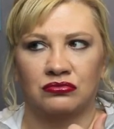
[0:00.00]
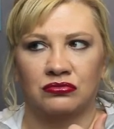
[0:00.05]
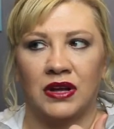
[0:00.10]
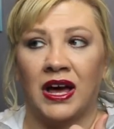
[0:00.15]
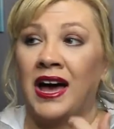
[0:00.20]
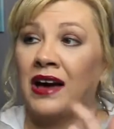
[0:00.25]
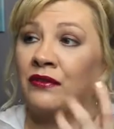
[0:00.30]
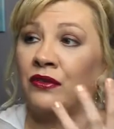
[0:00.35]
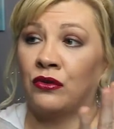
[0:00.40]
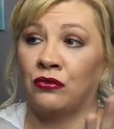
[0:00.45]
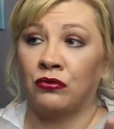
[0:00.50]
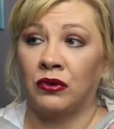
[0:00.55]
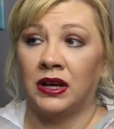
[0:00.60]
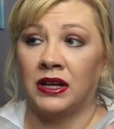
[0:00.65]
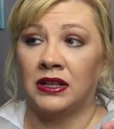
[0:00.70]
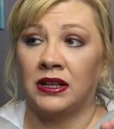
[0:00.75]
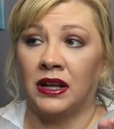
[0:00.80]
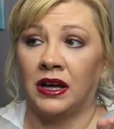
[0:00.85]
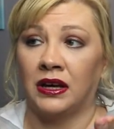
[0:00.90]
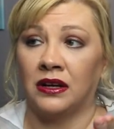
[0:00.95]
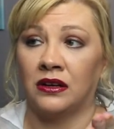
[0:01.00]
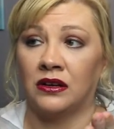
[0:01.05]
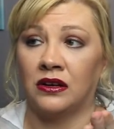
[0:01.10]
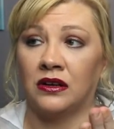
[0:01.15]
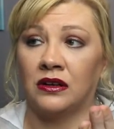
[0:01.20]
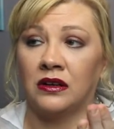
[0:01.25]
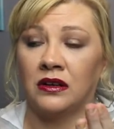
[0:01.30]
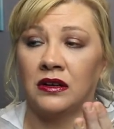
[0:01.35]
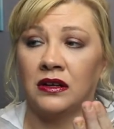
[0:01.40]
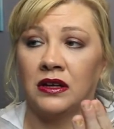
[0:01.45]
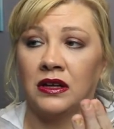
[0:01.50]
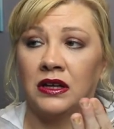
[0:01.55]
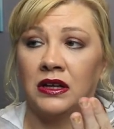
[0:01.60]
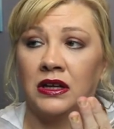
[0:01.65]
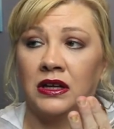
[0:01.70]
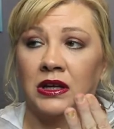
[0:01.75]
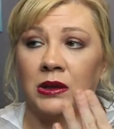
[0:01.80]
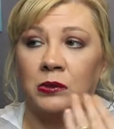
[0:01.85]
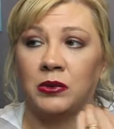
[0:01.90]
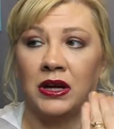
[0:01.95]
I have a red liner,
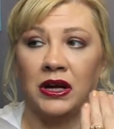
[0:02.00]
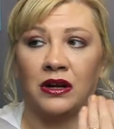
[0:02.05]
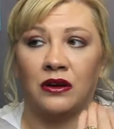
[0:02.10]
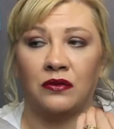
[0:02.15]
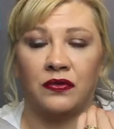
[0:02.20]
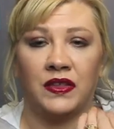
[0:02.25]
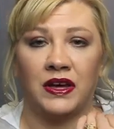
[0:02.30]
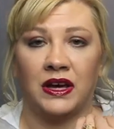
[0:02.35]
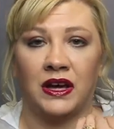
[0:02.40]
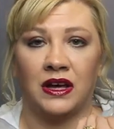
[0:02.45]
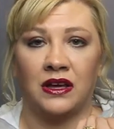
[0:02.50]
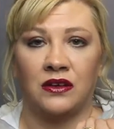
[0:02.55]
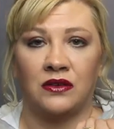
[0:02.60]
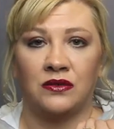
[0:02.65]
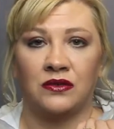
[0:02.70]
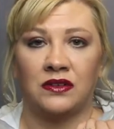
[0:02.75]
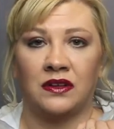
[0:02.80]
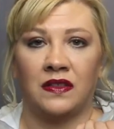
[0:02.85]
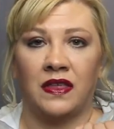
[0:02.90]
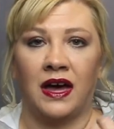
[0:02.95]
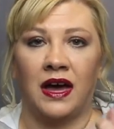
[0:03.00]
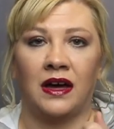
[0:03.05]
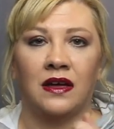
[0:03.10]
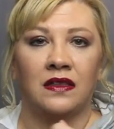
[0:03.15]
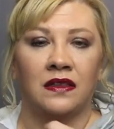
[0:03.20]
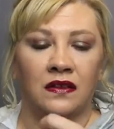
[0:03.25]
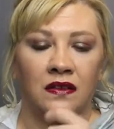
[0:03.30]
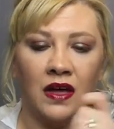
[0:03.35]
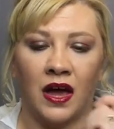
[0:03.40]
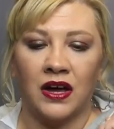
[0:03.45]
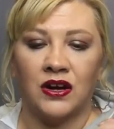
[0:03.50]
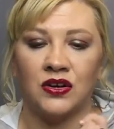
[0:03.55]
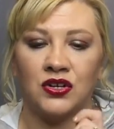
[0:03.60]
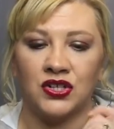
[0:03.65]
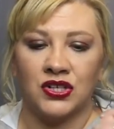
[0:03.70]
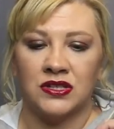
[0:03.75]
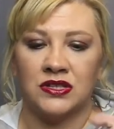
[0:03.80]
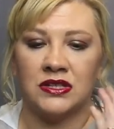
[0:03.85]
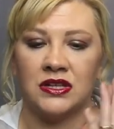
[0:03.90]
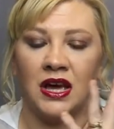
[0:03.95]
but I don't think I used that. The liner
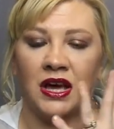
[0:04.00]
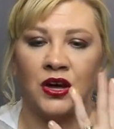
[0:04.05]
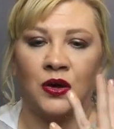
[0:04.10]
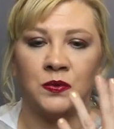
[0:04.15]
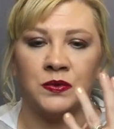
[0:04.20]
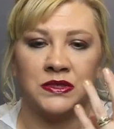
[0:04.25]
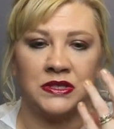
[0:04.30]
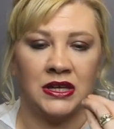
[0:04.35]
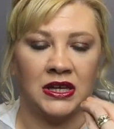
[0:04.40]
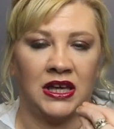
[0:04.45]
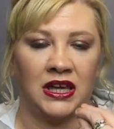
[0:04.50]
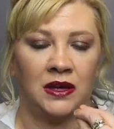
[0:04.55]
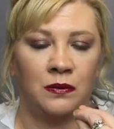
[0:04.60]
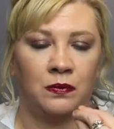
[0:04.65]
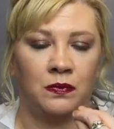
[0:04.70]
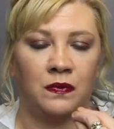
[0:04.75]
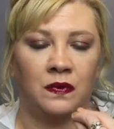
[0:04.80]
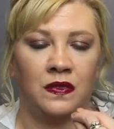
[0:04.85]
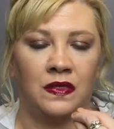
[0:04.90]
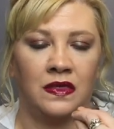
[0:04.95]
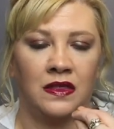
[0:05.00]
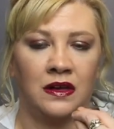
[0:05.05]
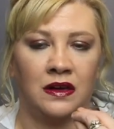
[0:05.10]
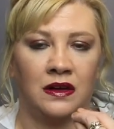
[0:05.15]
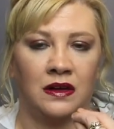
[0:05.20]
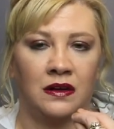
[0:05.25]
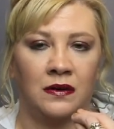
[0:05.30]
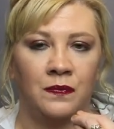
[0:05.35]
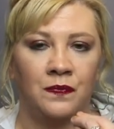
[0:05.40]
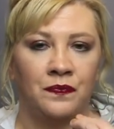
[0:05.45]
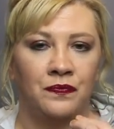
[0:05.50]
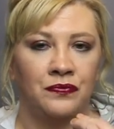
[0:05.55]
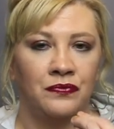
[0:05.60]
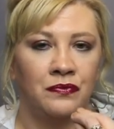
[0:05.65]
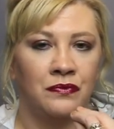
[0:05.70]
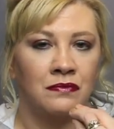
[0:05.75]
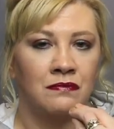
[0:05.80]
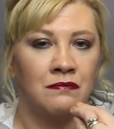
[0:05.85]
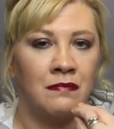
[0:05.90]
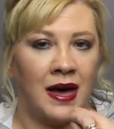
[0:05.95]
just helps to keep the
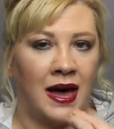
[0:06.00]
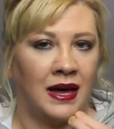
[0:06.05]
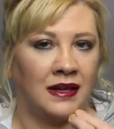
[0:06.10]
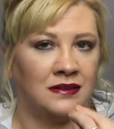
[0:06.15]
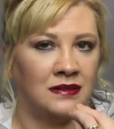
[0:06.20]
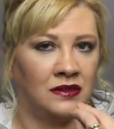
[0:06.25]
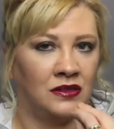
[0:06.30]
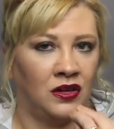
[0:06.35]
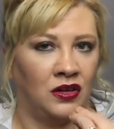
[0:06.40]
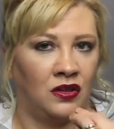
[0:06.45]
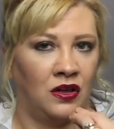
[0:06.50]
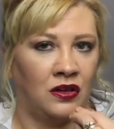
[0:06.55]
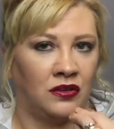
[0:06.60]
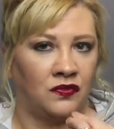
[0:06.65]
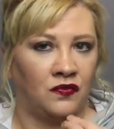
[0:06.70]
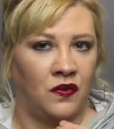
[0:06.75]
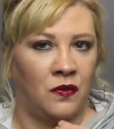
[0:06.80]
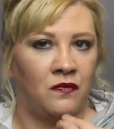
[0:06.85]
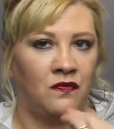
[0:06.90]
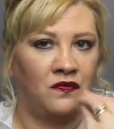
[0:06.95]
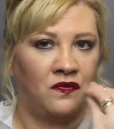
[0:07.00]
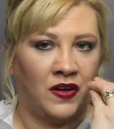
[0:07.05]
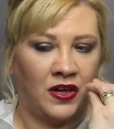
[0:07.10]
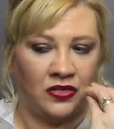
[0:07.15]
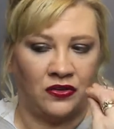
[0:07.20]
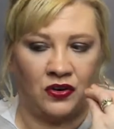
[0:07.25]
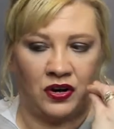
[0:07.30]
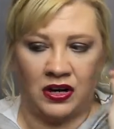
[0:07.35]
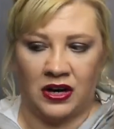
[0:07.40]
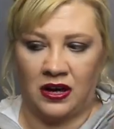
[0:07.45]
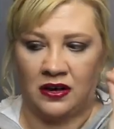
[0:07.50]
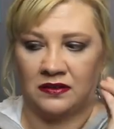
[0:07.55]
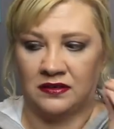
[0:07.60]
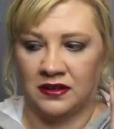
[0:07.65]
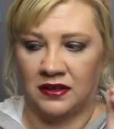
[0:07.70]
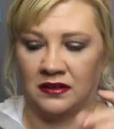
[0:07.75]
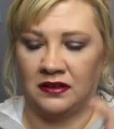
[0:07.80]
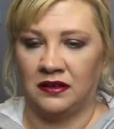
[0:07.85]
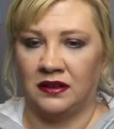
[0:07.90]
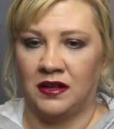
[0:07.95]
mattes and the gloss from feathering
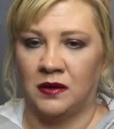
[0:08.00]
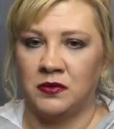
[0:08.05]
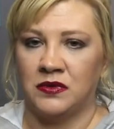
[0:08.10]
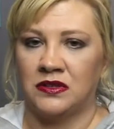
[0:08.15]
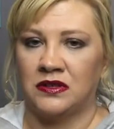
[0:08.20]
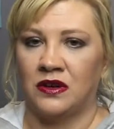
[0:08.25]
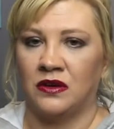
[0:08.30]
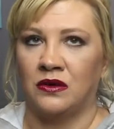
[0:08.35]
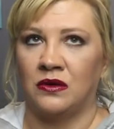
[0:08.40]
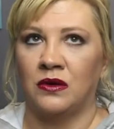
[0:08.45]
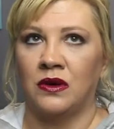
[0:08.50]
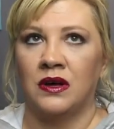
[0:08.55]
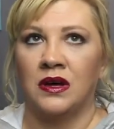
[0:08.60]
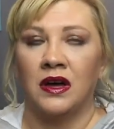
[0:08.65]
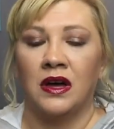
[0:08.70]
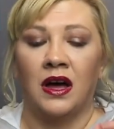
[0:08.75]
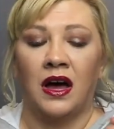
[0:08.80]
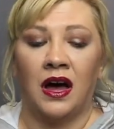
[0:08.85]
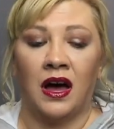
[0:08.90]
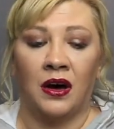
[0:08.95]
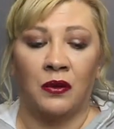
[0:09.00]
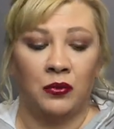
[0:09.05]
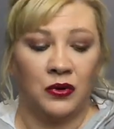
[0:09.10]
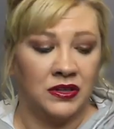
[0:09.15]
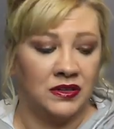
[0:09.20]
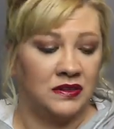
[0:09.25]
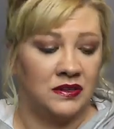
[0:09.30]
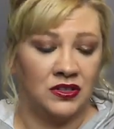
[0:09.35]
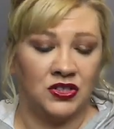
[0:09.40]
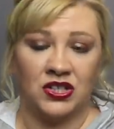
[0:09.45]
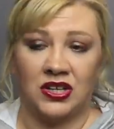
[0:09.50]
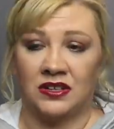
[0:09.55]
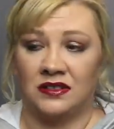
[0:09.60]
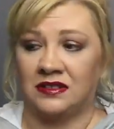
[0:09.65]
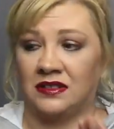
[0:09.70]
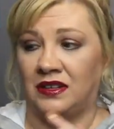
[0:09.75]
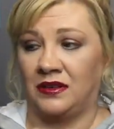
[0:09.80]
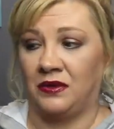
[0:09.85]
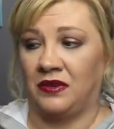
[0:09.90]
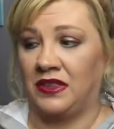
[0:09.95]
outside the lips, so I would
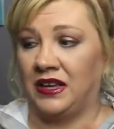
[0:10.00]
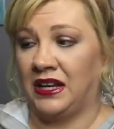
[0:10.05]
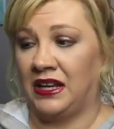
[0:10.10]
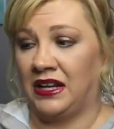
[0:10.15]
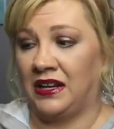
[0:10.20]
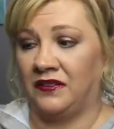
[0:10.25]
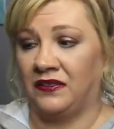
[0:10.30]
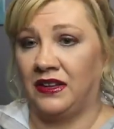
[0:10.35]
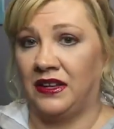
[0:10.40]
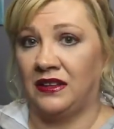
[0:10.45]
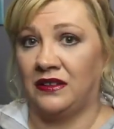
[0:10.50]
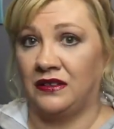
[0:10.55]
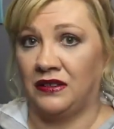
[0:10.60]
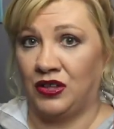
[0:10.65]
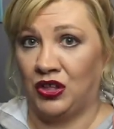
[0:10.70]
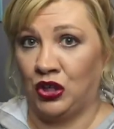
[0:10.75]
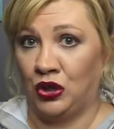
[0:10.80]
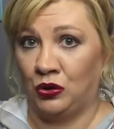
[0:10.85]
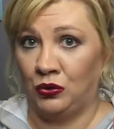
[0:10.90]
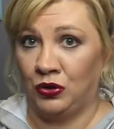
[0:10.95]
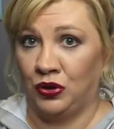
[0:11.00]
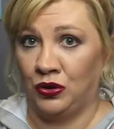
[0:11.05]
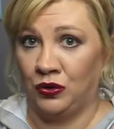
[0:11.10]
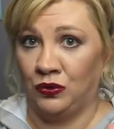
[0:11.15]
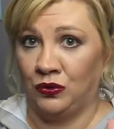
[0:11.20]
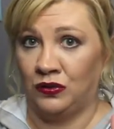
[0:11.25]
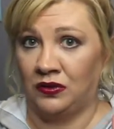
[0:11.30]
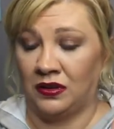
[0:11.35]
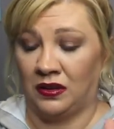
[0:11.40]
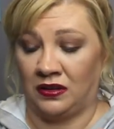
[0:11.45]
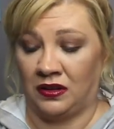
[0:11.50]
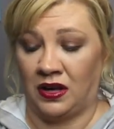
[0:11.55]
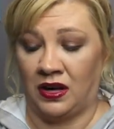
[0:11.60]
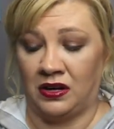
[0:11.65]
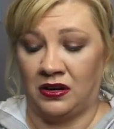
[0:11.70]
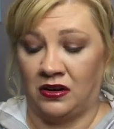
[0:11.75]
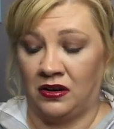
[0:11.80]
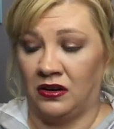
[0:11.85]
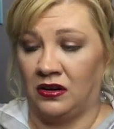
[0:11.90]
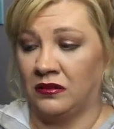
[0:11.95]
suggest that with any of these you use a
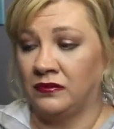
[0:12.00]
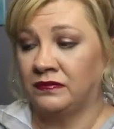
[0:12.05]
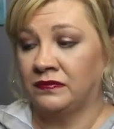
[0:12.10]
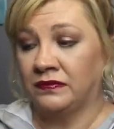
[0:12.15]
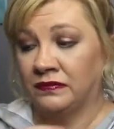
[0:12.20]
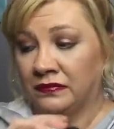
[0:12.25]
liner.